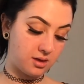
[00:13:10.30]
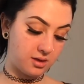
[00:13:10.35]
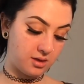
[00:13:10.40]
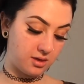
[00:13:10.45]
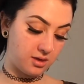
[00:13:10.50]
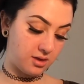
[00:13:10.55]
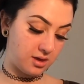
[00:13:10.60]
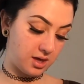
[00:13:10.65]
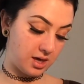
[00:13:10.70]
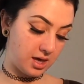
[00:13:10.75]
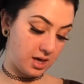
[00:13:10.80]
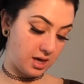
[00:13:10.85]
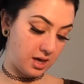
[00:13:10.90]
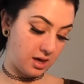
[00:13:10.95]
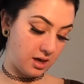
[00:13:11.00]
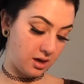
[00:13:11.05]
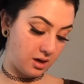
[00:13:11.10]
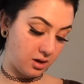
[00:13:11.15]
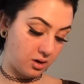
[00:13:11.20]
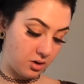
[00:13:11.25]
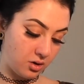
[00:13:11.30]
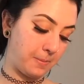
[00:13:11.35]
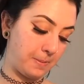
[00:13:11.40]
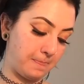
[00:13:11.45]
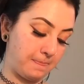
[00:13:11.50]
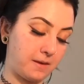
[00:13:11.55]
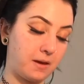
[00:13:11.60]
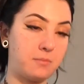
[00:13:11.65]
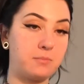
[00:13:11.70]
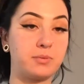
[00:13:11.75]
the
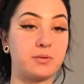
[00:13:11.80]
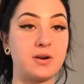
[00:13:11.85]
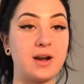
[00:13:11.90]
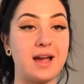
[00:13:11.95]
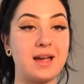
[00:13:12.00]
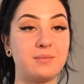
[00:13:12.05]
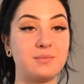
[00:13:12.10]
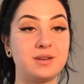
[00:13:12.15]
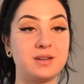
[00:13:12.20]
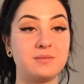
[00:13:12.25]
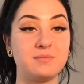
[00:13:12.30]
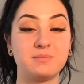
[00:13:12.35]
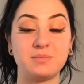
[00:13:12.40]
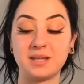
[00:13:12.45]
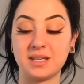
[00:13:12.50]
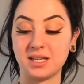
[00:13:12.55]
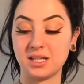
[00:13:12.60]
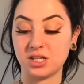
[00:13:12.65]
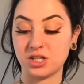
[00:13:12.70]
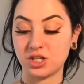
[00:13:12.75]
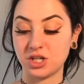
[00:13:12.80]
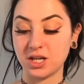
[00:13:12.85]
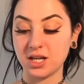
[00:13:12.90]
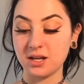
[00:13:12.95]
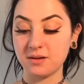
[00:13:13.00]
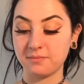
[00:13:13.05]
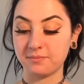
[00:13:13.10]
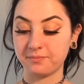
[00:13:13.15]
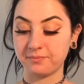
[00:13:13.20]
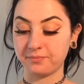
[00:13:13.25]
Primed and
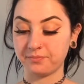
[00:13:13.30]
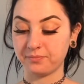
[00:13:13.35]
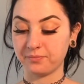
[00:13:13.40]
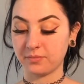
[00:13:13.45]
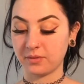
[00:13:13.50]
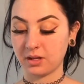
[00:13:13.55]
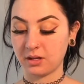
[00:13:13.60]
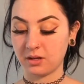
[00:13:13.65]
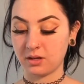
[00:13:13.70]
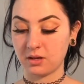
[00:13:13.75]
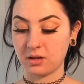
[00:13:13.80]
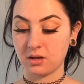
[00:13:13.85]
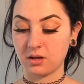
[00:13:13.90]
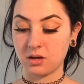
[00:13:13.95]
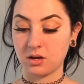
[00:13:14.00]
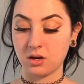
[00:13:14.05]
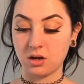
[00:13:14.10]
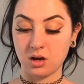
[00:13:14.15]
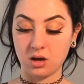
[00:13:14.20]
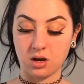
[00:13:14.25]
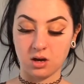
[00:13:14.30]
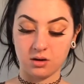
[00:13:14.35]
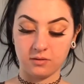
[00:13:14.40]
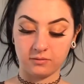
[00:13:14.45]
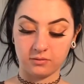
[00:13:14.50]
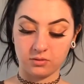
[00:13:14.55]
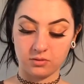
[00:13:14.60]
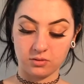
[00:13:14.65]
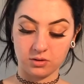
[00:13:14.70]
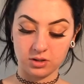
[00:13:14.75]
Peachy,
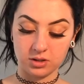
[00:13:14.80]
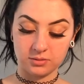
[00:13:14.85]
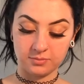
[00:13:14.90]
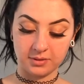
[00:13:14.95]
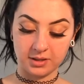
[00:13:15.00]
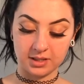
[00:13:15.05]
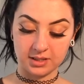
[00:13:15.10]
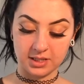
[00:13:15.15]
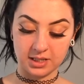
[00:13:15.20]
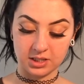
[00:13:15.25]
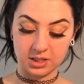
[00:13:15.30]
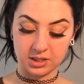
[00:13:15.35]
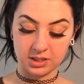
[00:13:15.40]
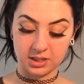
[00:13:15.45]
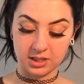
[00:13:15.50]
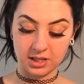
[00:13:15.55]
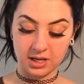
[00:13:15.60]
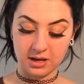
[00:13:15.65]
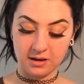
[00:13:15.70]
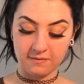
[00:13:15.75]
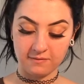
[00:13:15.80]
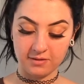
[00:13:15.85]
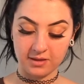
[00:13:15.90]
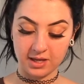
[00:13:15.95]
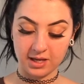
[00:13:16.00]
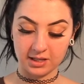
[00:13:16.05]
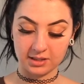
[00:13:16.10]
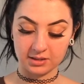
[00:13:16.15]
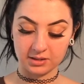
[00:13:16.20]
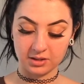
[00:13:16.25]
of course, because I just love
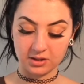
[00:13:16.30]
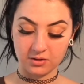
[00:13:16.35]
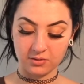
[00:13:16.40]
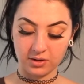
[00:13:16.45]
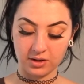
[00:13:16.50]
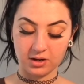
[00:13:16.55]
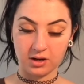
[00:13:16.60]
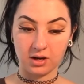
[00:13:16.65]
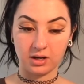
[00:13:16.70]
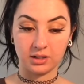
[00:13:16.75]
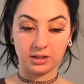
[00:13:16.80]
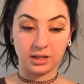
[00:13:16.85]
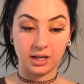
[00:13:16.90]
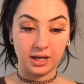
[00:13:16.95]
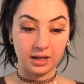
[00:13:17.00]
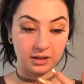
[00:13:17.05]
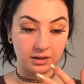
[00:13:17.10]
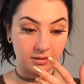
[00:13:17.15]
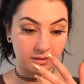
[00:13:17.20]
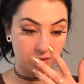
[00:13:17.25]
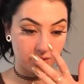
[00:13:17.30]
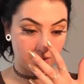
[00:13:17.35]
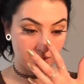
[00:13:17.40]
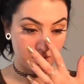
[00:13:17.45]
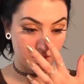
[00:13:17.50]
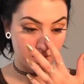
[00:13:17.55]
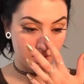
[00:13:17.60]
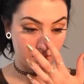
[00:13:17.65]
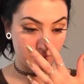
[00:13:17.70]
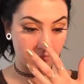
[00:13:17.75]
this going on like
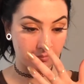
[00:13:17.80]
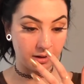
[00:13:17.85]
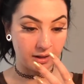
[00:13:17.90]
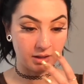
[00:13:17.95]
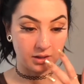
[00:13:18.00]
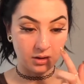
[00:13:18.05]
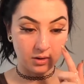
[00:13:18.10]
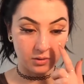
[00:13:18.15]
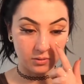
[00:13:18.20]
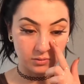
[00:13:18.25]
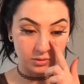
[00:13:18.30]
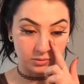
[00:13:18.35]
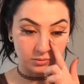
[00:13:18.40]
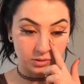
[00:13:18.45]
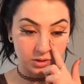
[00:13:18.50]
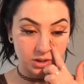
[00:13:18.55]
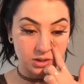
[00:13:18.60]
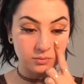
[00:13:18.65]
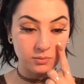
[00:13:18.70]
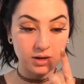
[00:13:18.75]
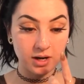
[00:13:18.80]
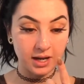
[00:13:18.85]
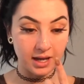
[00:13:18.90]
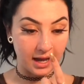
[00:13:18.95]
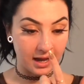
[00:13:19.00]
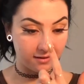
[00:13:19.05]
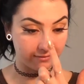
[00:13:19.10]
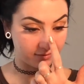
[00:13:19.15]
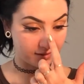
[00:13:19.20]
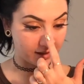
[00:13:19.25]
my nose, just where I
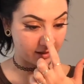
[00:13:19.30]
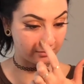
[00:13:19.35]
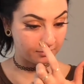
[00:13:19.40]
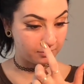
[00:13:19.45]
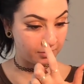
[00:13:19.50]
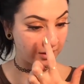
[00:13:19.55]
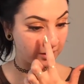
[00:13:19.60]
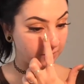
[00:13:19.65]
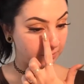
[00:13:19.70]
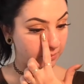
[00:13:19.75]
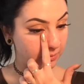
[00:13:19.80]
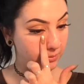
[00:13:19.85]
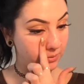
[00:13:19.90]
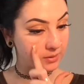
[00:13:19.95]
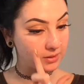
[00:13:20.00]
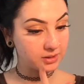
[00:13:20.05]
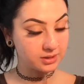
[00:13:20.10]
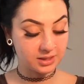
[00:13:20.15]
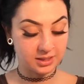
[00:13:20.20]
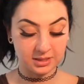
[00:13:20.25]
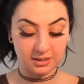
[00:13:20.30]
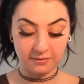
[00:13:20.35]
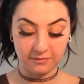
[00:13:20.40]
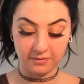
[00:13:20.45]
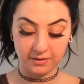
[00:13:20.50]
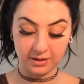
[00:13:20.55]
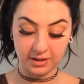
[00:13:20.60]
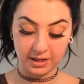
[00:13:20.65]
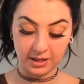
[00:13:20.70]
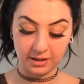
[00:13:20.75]
have like big pores, because I
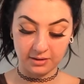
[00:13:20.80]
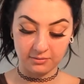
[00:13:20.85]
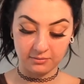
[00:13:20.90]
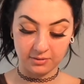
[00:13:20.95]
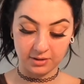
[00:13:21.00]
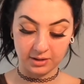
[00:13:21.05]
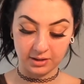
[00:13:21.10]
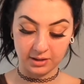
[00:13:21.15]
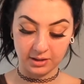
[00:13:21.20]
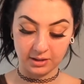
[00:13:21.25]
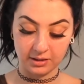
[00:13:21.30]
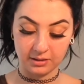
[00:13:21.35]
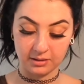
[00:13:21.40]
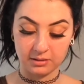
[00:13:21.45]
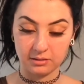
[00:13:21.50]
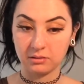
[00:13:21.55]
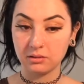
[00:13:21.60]
feel like it really